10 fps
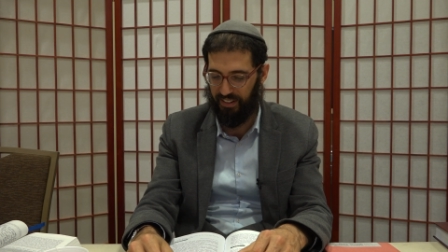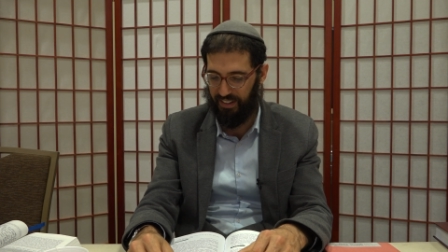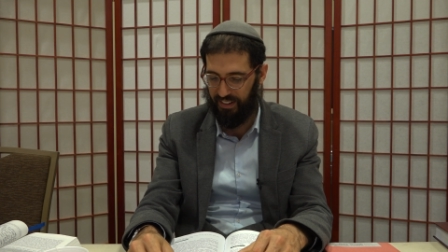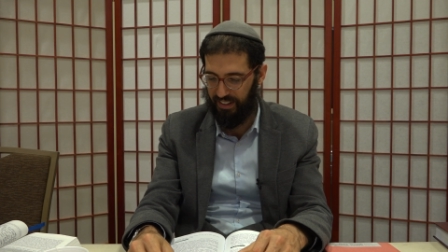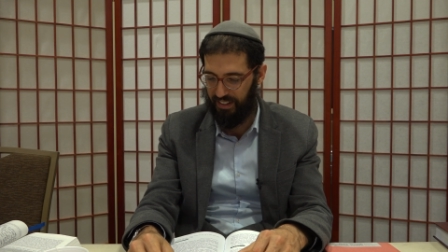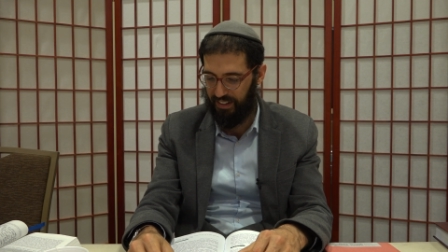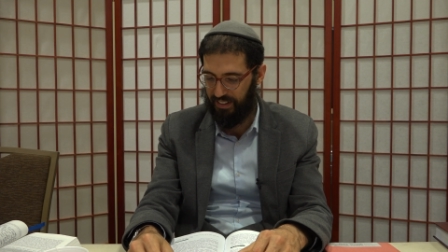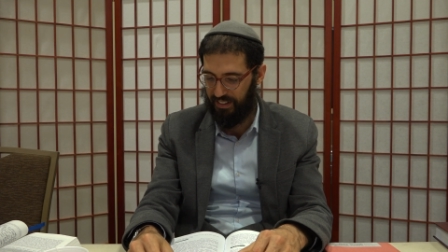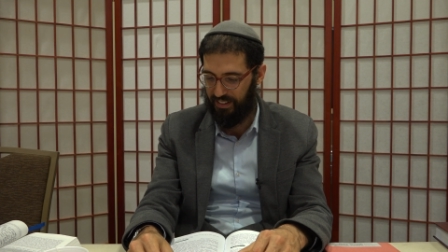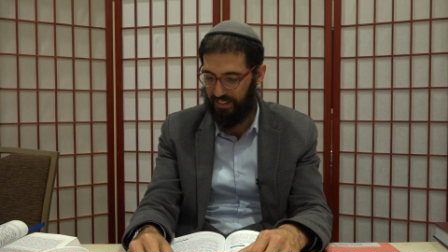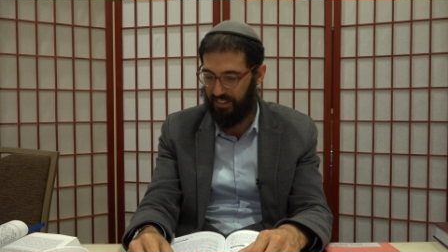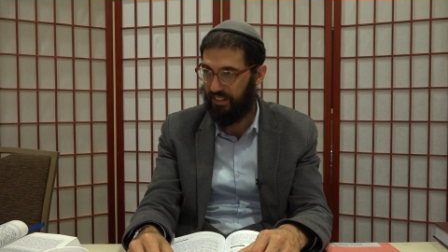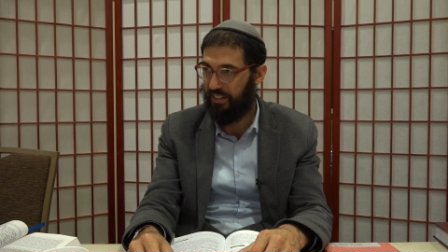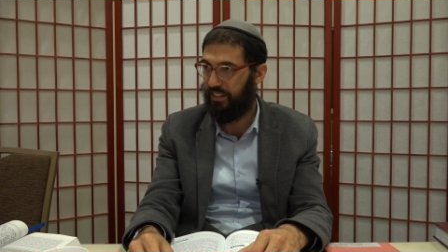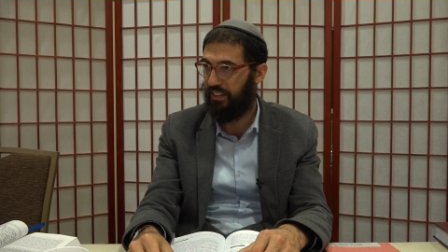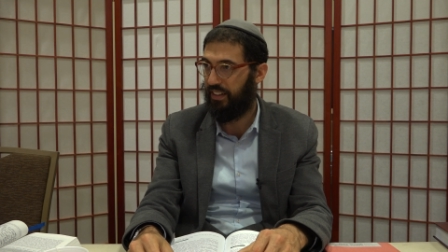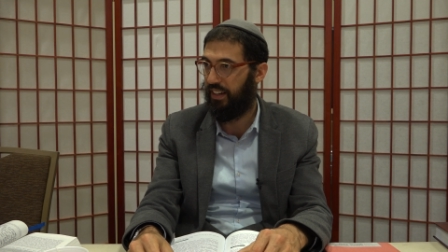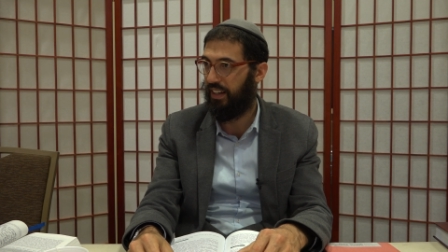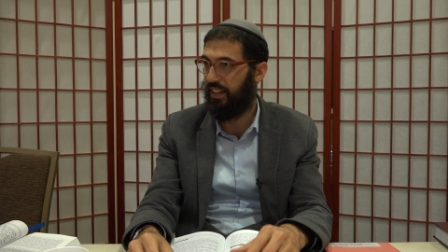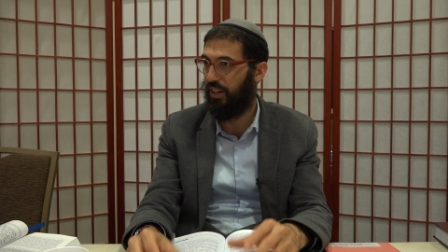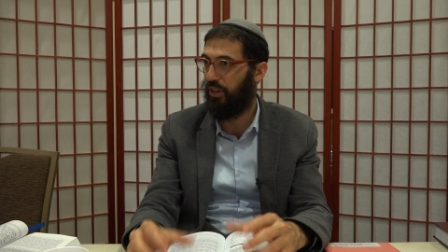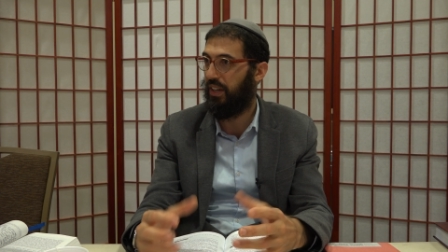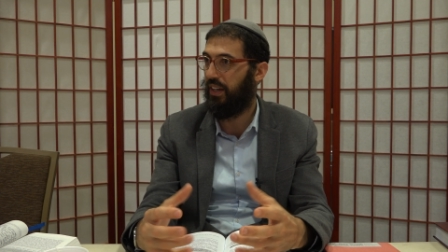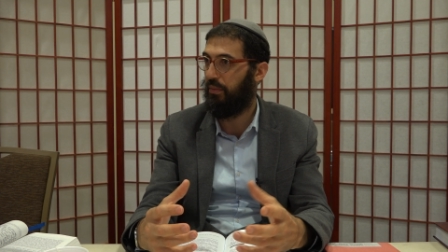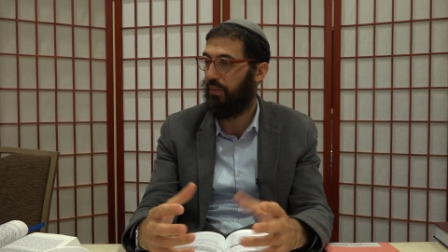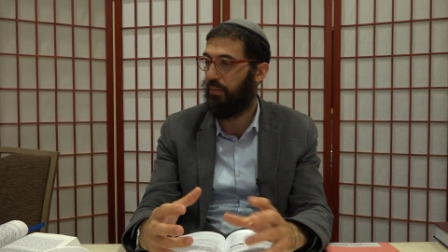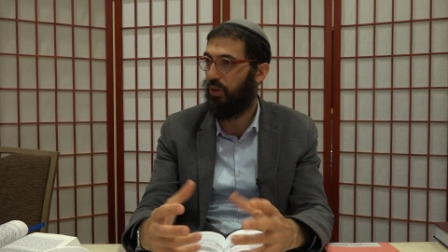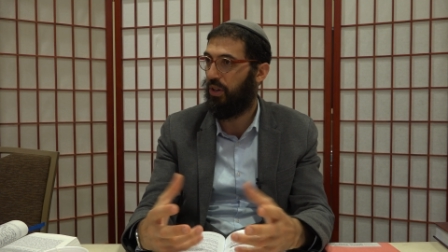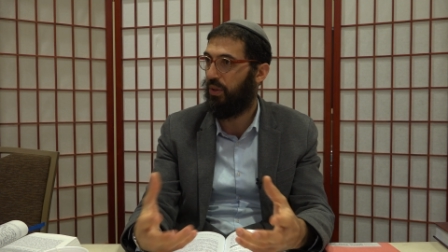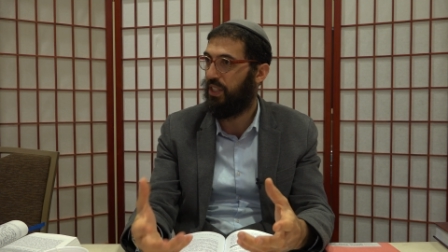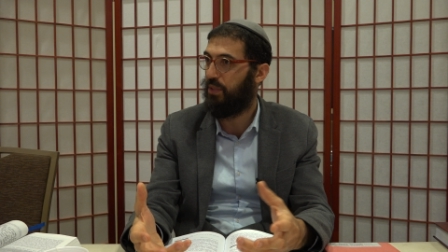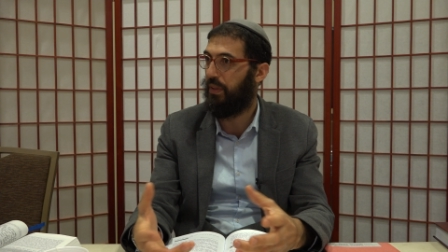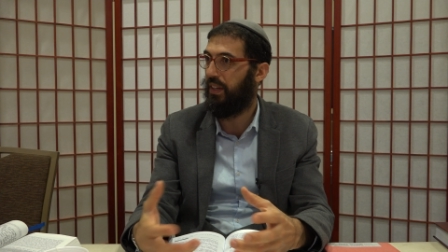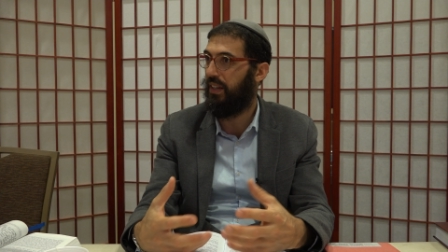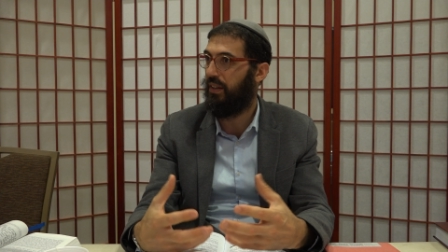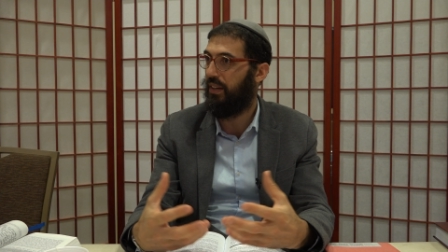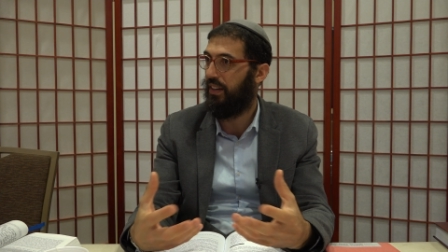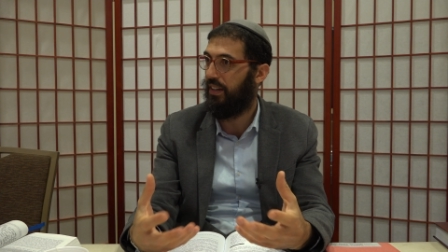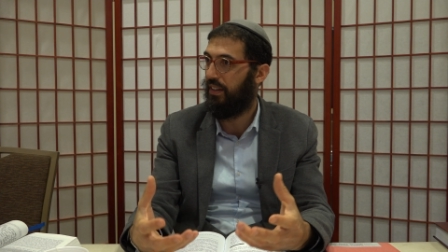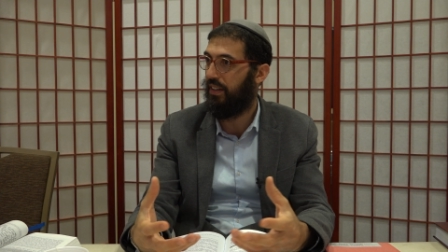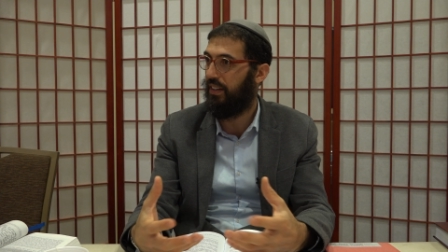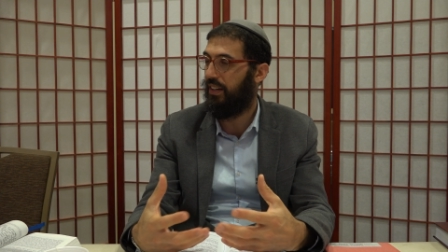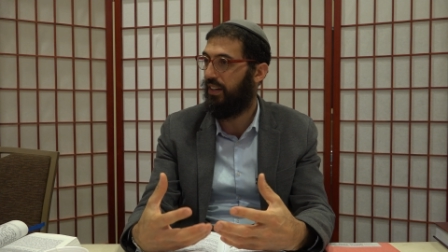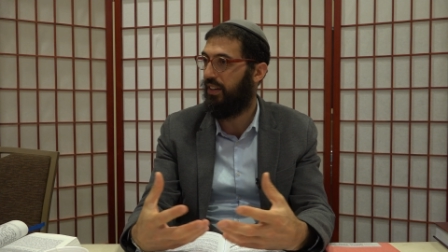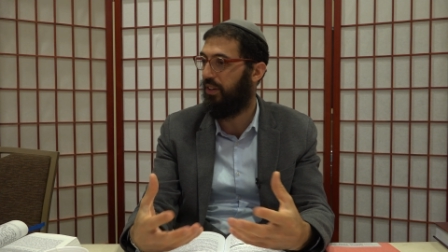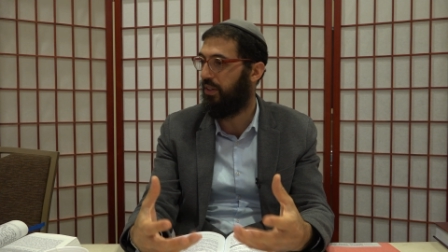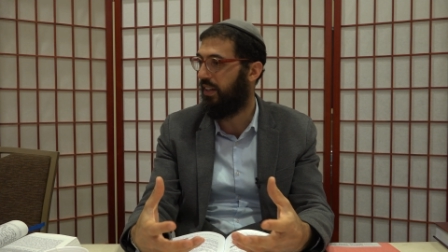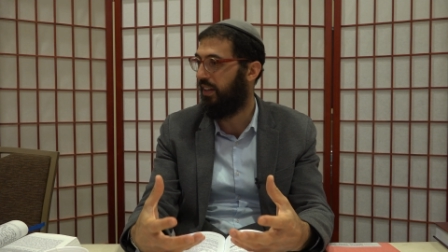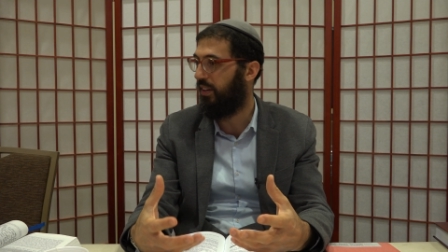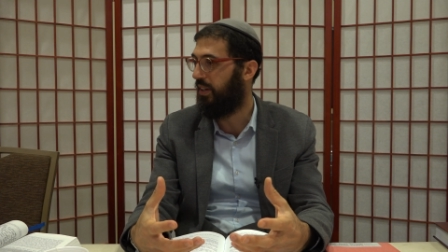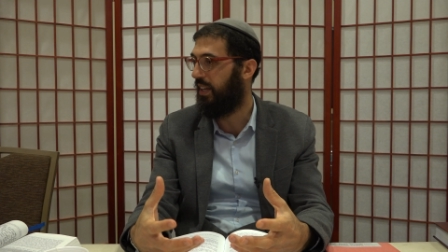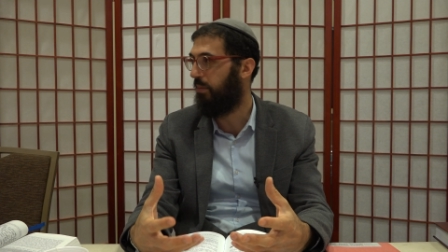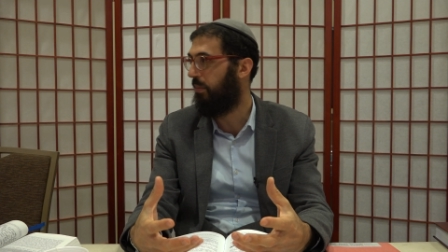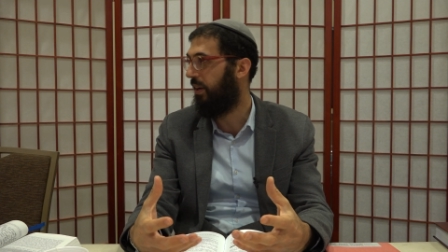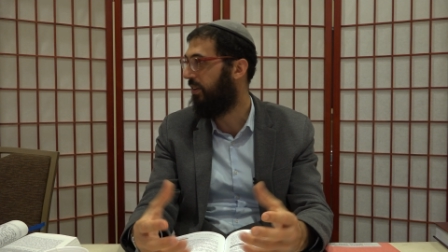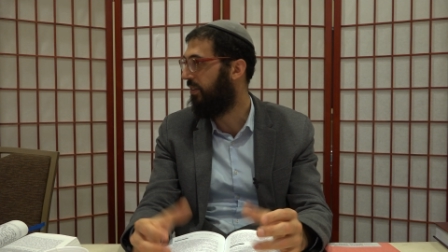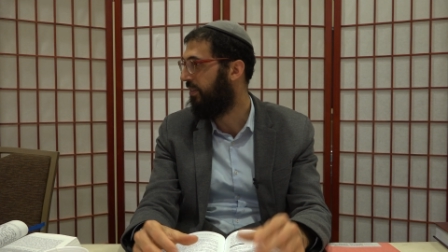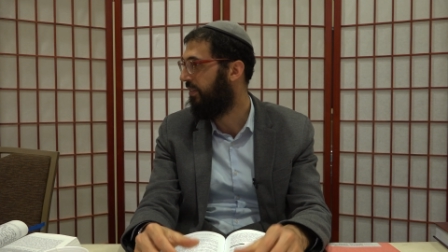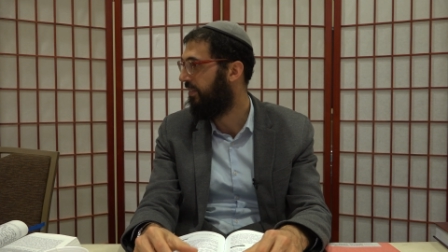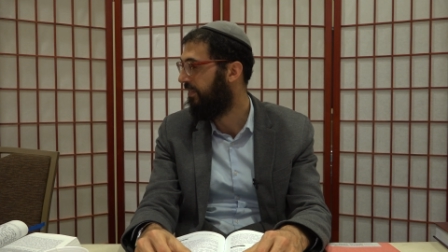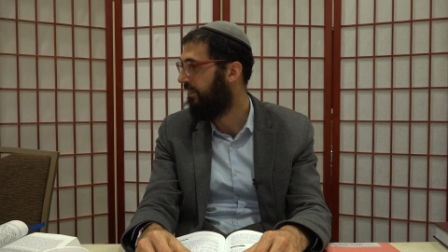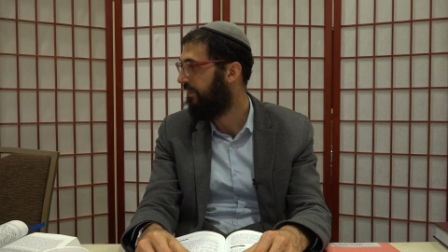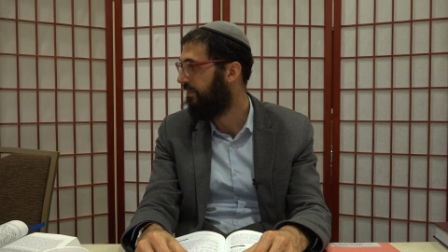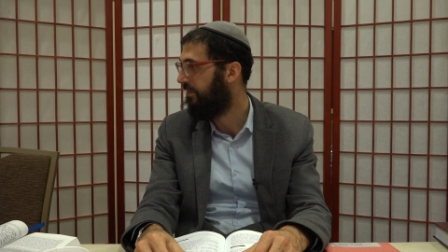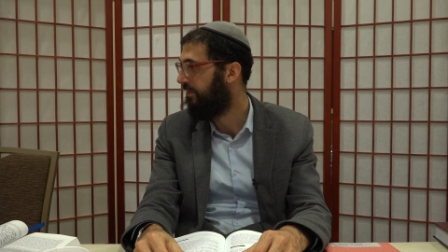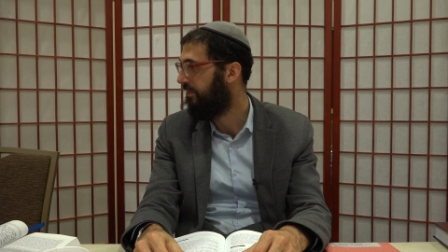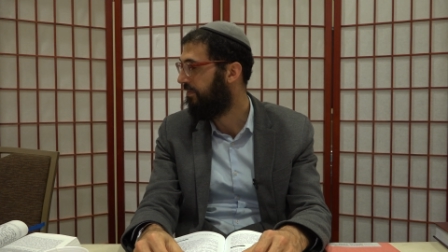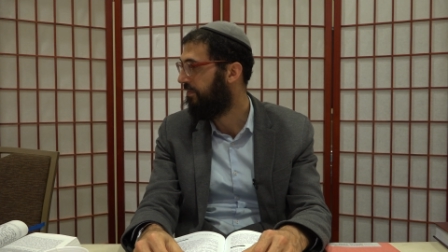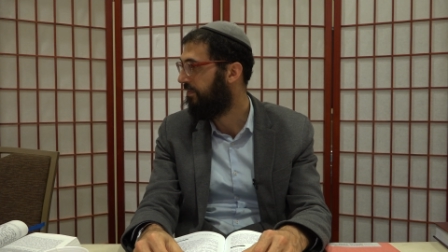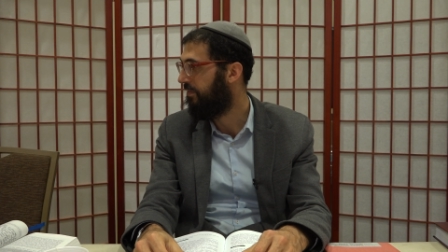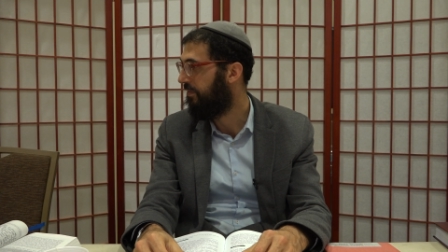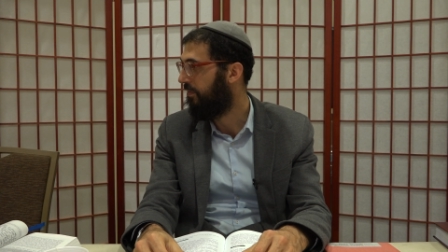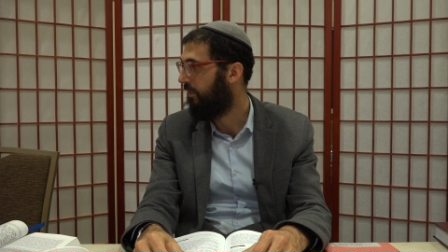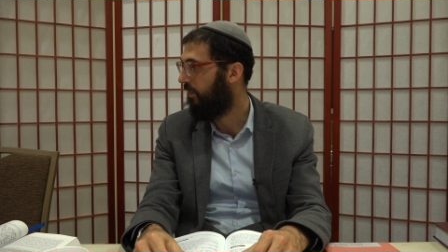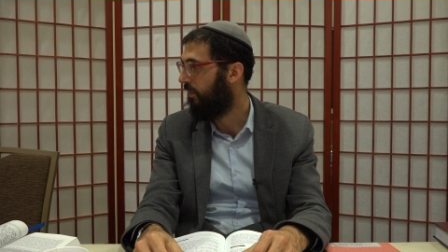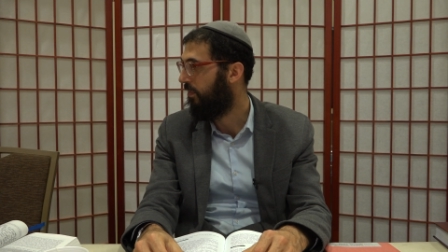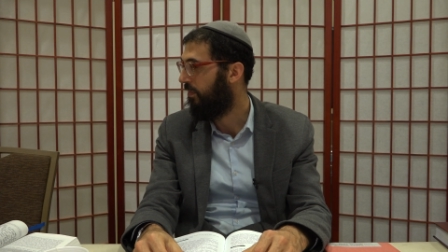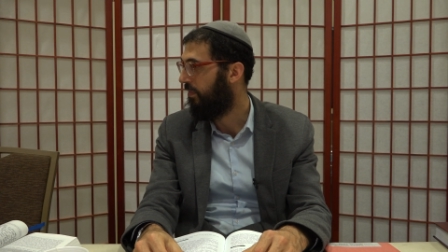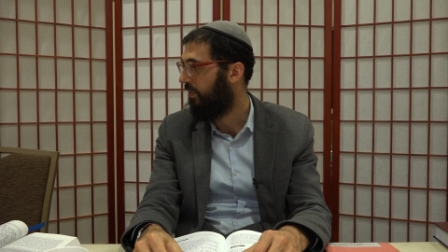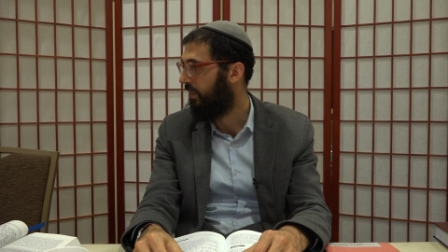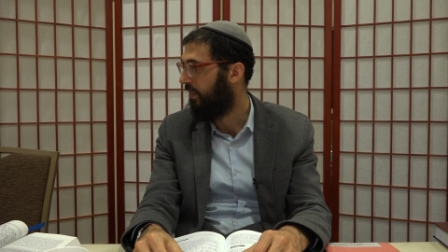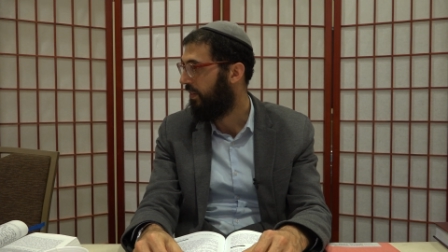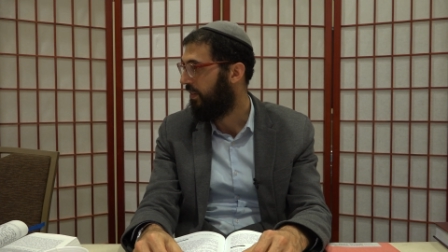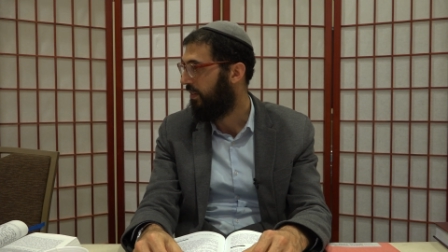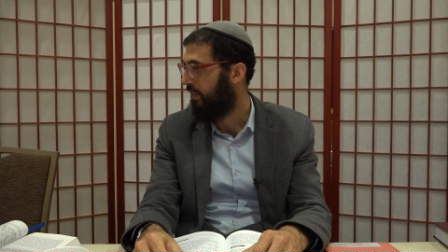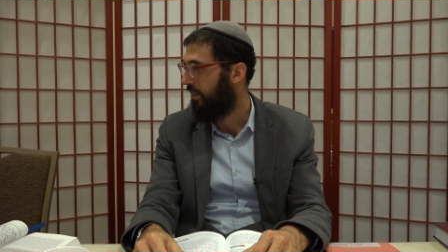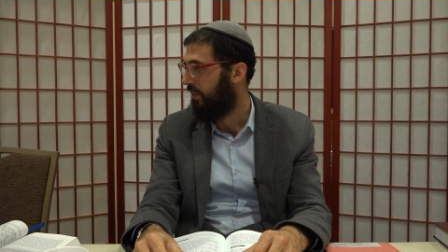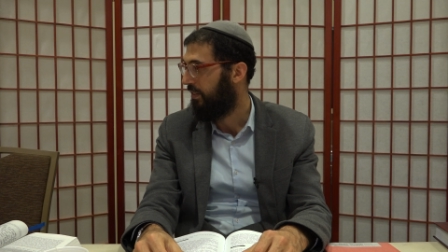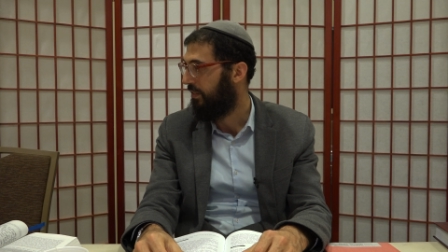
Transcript: Mm-hmm. Not everything to like you're looking more crispy, uh, uh, looking looking better. Right. But everything to the right is more holier.